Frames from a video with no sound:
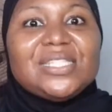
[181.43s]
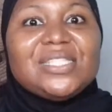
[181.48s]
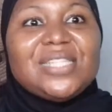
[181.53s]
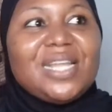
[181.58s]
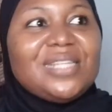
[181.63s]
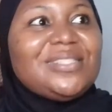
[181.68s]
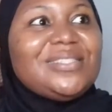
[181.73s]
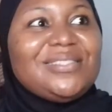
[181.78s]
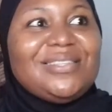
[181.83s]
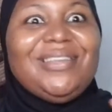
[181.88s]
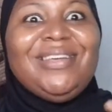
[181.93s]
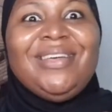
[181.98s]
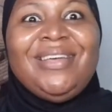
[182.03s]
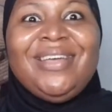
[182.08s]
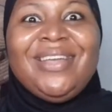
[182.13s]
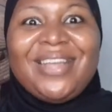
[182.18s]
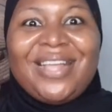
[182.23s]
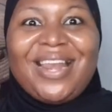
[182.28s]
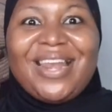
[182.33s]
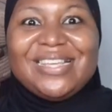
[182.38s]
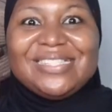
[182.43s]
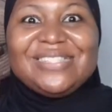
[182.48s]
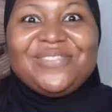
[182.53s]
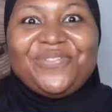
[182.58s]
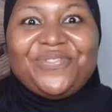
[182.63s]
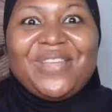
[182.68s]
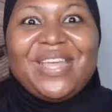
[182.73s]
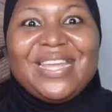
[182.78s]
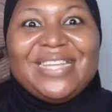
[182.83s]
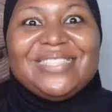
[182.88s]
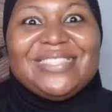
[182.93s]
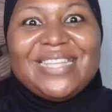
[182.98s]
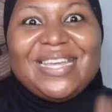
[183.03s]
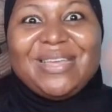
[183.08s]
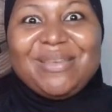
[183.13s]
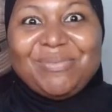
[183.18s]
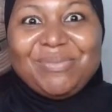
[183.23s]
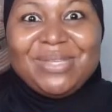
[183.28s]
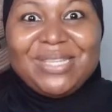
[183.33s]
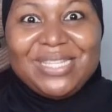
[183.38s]
start classifying
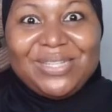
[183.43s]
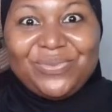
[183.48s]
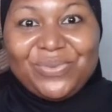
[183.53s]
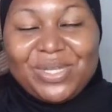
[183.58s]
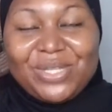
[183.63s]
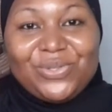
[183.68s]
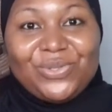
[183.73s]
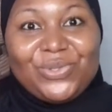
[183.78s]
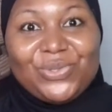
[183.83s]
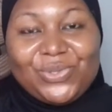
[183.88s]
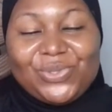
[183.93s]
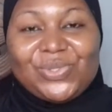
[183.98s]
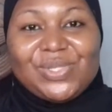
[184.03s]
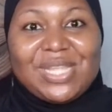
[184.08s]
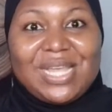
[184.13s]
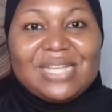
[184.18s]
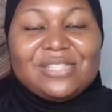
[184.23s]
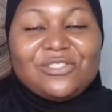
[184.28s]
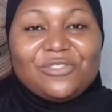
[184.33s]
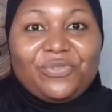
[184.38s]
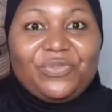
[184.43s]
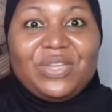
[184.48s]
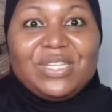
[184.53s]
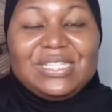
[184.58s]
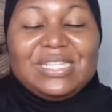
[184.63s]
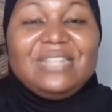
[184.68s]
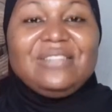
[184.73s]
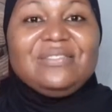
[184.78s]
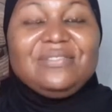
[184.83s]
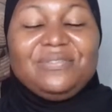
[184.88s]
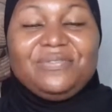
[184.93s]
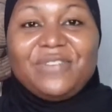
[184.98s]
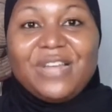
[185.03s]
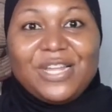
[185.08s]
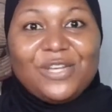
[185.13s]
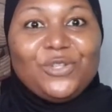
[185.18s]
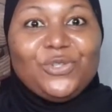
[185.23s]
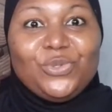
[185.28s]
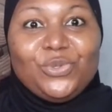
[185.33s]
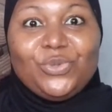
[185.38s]
them due to their surfactant
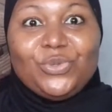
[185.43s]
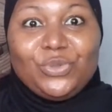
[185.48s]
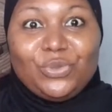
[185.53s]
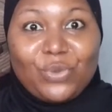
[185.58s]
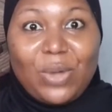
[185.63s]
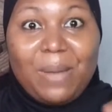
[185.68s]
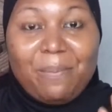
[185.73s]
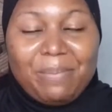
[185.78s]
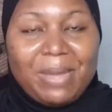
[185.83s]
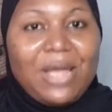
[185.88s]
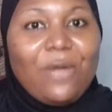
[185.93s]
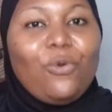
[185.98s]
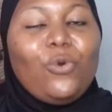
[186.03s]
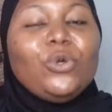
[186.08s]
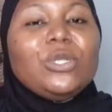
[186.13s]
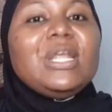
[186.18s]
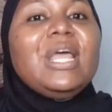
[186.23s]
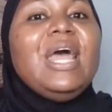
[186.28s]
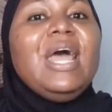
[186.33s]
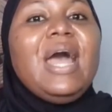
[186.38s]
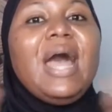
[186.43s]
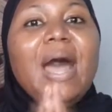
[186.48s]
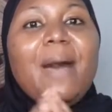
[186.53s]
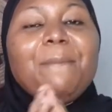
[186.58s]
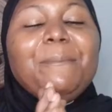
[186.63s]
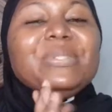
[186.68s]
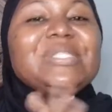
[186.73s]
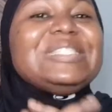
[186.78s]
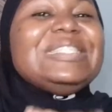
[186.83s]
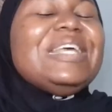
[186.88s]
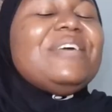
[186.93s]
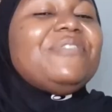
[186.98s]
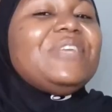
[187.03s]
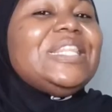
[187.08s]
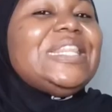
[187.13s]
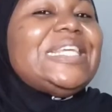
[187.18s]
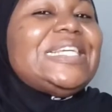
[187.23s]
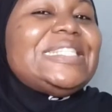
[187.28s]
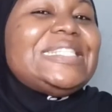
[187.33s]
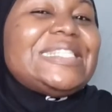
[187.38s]
value one by one and putting
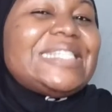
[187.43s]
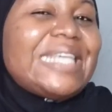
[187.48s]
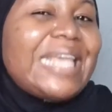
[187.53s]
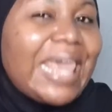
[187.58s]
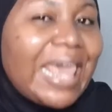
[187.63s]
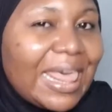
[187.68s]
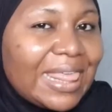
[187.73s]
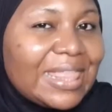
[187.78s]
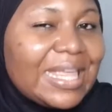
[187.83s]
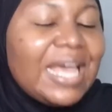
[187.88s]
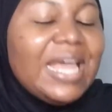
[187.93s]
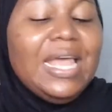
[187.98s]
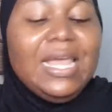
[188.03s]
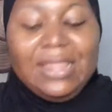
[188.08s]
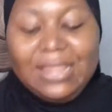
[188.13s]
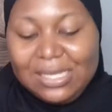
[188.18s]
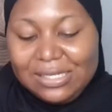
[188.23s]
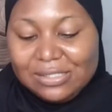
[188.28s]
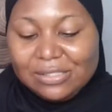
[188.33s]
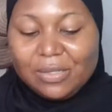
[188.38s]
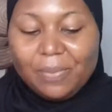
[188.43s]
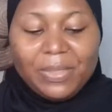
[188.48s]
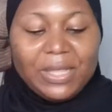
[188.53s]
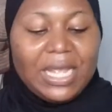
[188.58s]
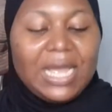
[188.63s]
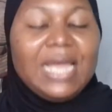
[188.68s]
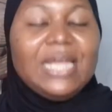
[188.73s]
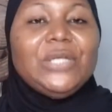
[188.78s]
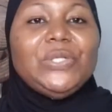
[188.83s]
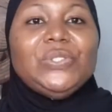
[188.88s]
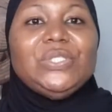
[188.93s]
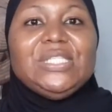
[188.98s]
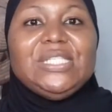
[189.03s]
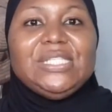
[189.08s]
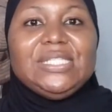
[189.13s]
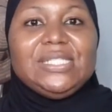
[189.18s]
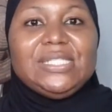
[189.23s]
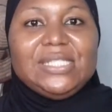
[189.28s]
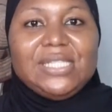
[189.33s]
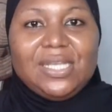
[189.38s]
everything together. There's something I
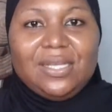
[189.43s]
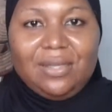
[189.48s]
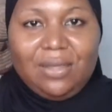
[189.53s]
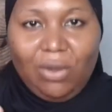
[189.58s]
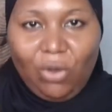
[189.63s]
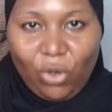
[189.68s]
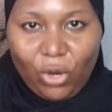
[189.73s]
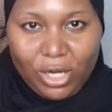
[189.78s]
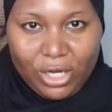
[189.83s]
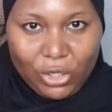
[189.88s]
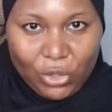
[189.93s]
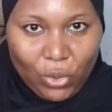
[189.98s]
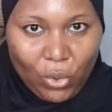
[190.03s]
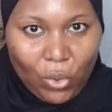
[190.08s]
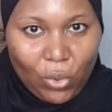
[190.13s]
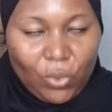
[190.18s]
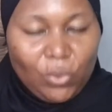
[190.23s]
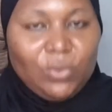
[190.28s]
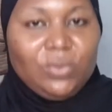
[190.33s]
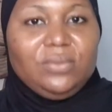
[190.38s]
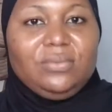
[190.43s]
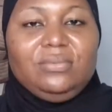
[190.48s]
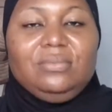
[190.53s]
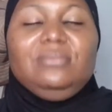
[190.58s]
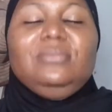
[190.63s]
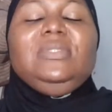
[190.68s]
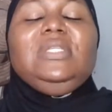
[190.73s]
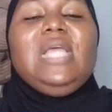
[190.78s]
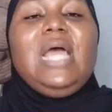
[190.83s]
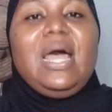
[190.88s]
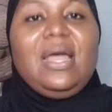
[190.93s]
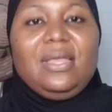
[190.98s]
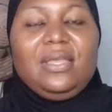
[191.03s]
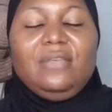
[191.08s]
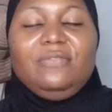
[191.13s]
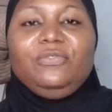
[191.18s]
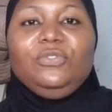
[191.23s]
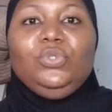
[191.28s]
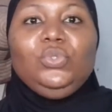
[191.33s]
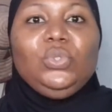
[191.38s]
noticed all in all. Yeah,
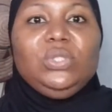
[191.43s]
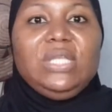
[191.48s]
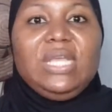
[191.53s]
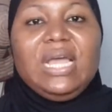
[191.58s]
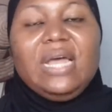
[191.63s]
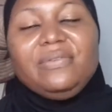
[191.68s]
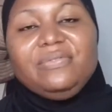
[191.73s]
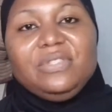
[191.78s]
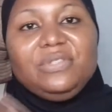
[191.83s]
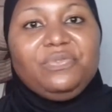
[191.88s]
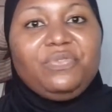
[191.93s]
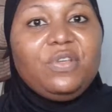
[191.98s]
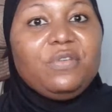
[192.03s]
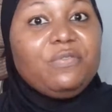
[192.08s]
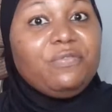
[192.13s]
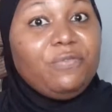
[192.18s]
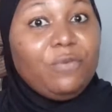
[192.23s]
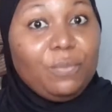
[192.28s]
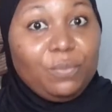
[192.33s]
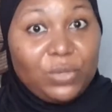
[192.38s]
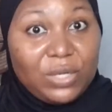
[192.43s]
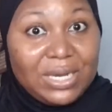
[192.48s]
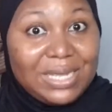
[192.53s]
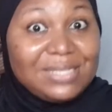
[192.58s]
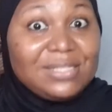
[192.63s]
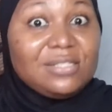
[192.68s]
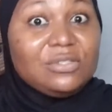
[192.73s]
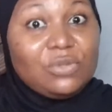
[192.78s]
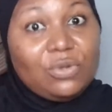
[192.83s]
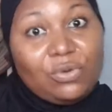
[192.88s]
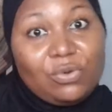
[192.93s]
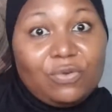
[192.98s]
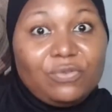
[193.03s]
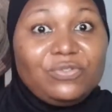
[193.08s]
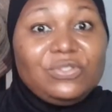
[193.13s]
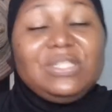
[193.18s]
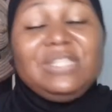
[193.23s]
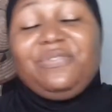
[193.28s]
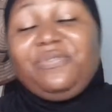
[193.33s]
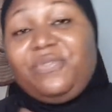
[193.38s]
even though they have different formulas, sort
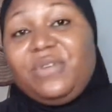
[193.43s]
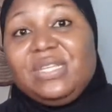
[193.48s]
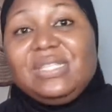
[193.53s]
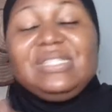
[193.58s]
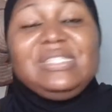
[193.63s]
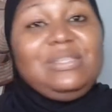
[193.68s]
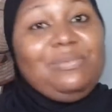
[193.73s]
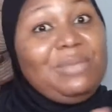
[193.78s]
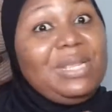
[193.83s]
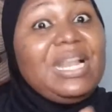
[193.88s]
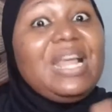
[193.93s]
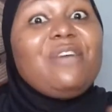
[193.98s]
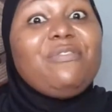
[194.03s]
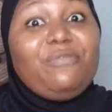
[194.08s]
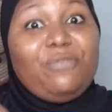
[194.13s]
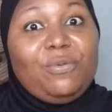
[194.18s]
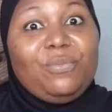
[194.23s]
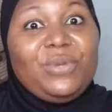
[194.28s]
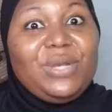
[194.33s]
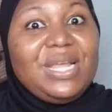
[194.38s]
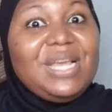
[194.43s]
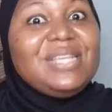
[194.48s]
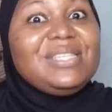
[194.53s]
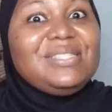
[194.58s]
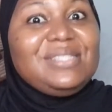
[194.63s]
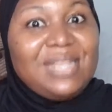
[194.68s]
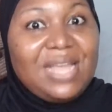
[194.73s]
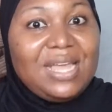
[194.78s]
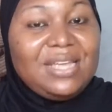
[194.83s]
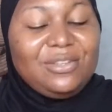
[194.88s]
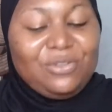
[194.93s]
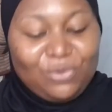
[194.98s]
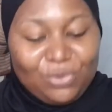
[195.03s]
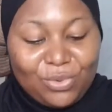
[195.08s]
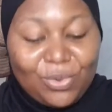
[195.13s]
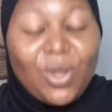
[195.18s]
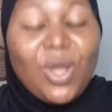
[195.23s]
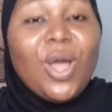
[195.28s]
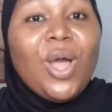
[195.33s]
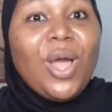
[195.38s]
of different similar formulas, I
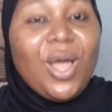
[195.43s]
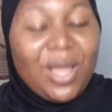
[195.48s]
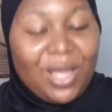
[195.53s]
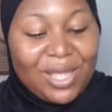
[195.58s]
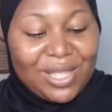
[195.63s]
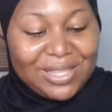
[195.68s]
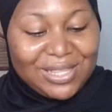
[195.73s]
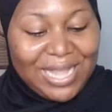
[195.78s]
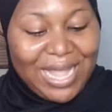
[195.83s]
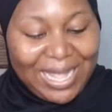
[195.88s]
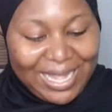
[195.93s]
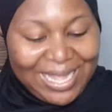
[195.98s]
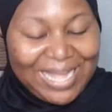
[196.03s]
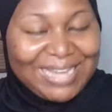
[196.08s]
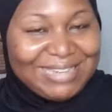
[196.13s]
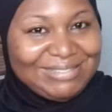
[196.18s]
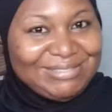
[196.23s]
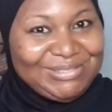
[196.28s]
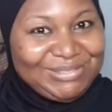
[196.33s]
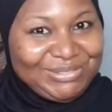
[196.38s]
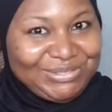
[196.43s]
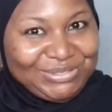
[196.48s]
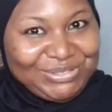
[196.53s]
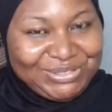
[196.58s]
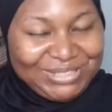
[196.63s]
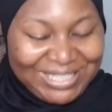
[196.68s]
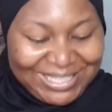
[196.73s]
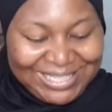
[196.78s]
know that kind of